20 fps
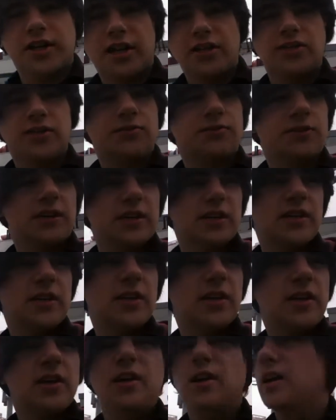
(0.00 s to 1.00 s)
in HMV.
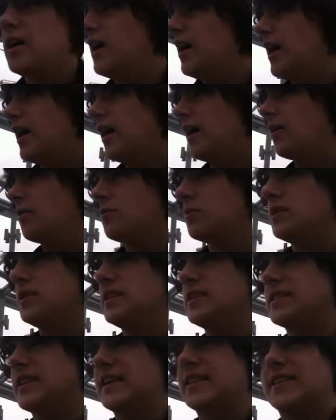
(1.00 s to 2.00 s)
We
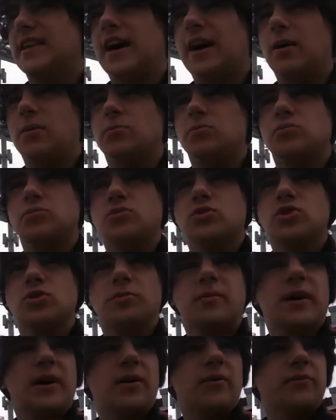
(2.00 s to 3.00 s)
need to get down
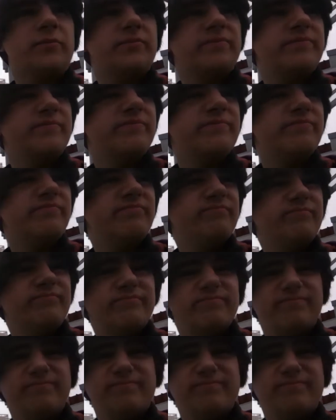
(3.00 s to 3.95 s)
somehow. Yeah.